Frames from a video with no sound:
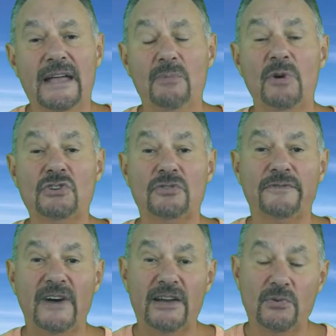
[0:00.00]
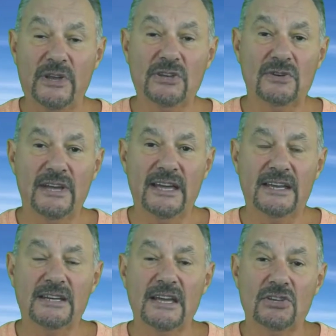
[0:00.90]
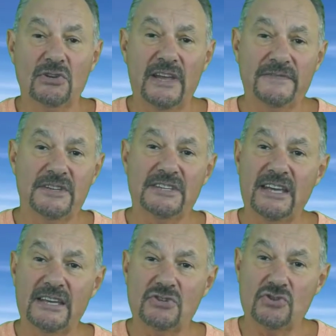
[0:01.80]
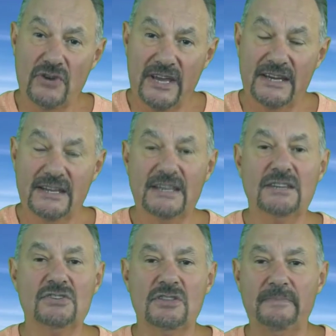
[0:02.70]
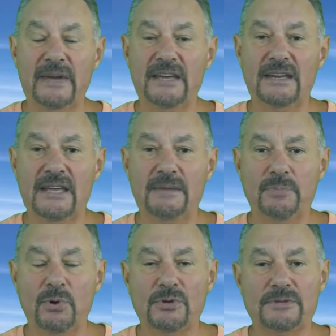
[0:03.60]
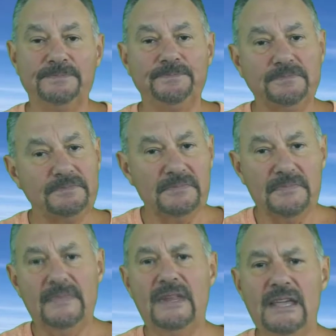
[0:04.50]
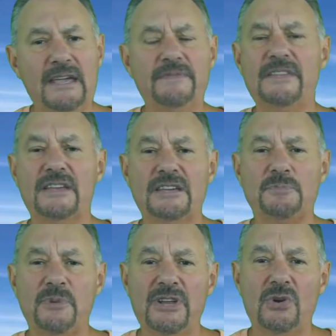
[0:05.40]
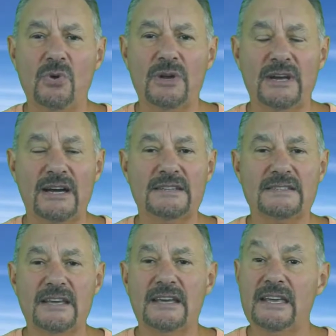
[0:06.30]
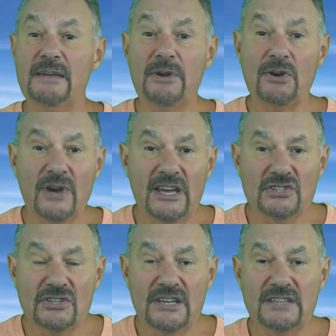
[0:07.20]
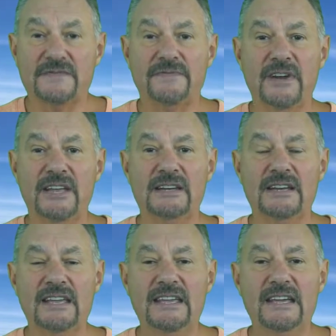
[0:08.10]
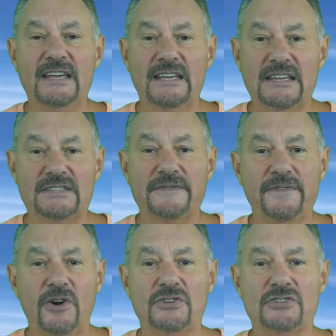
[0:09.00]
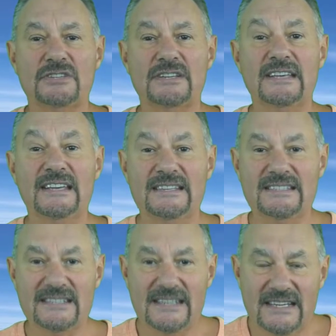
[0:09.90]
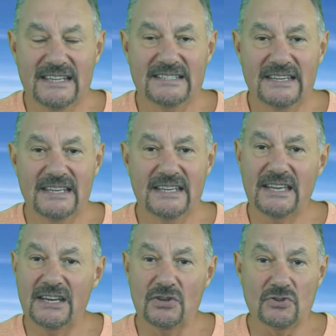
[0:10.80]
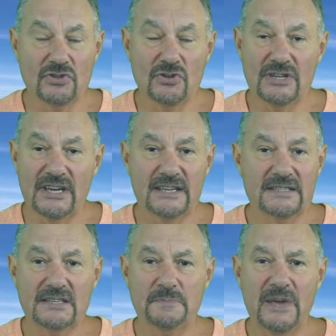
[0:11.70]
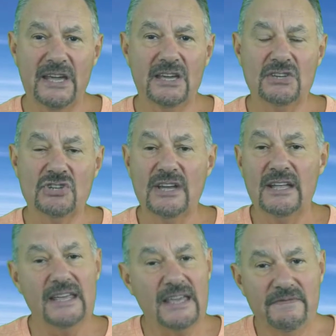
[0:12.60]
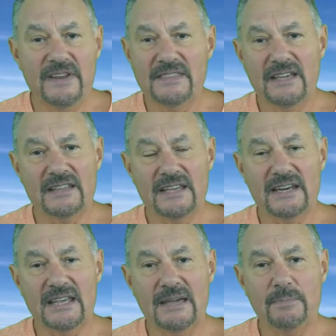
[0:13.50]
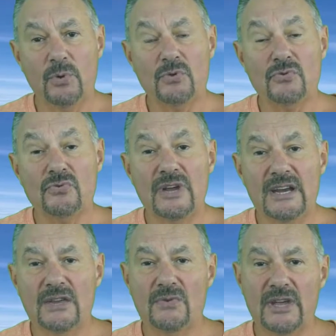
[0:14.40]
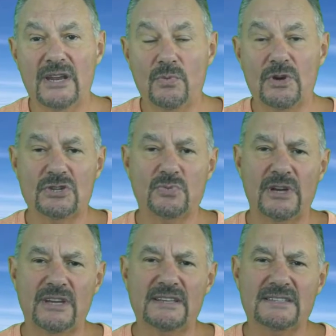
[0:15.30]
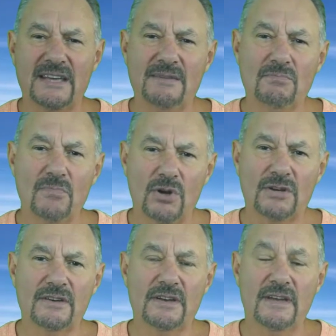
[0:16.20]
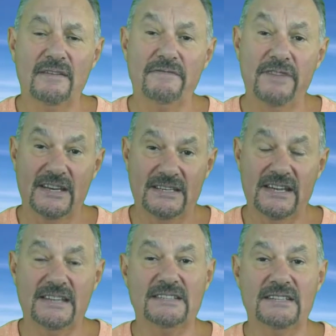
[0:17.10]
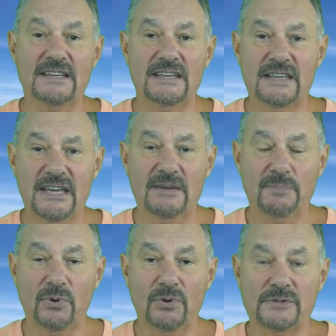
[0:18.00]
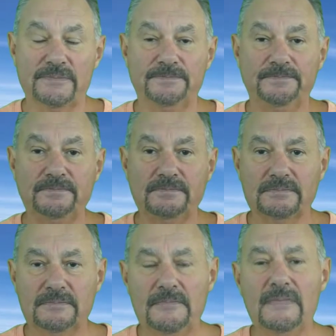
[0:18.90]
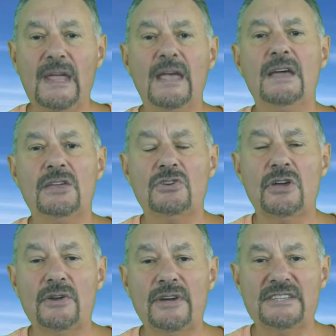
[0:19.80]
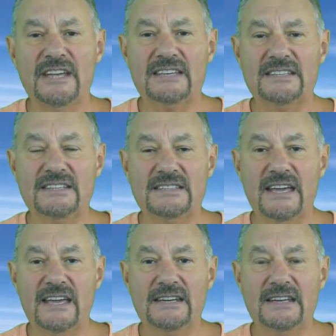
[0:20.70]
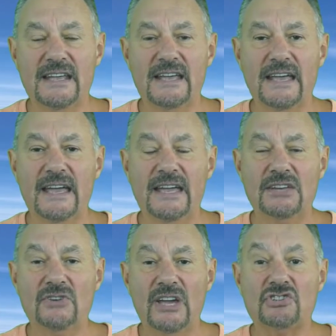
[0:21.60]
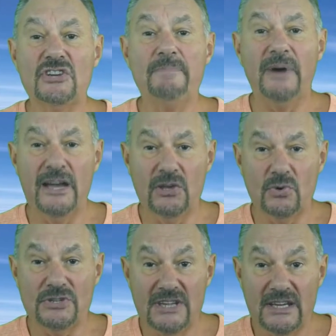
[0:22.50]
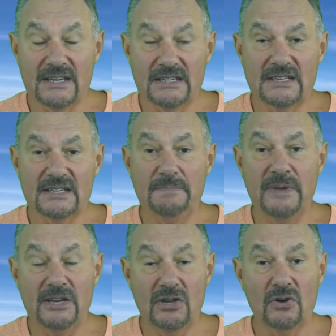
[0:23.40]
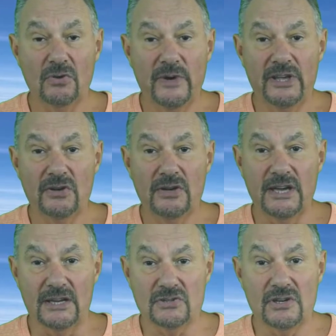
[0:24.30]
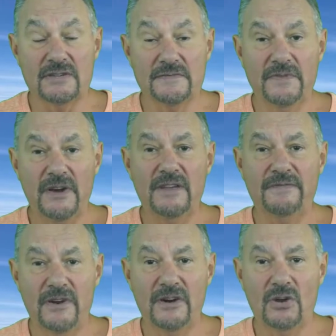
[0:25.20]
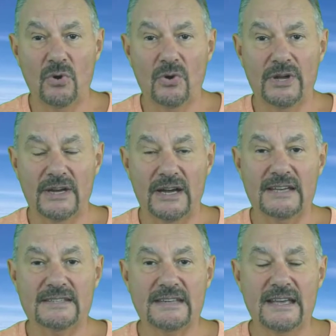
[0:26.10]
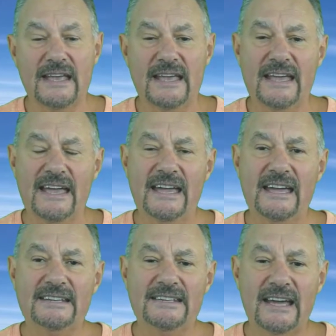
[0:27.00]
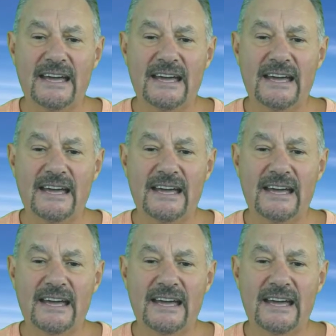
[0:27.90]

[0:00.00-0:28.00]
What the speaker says: and what you'll find when you land, you'll have to take a train into the main airport. Everything is pretty organized. Immigration is friendly, it's fast, it's easy getting your suitcases, baggage. Everything at that airport really works well. It's a modern, fantastic airport. You go to a taxi stand and you actually buy your ticket depending on where you're going. So it's very organized, and